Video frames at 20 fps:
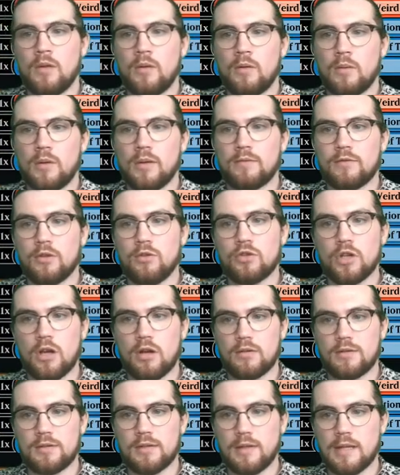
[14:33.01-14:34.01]
We have 2
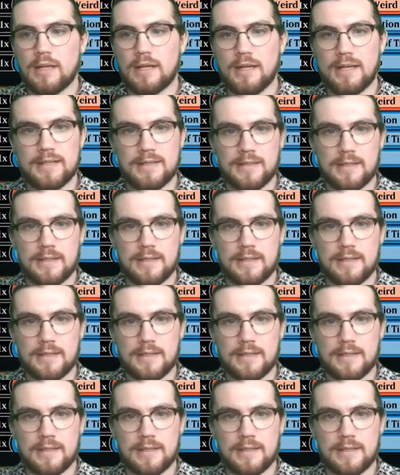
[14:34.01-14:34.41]
shocks, and that is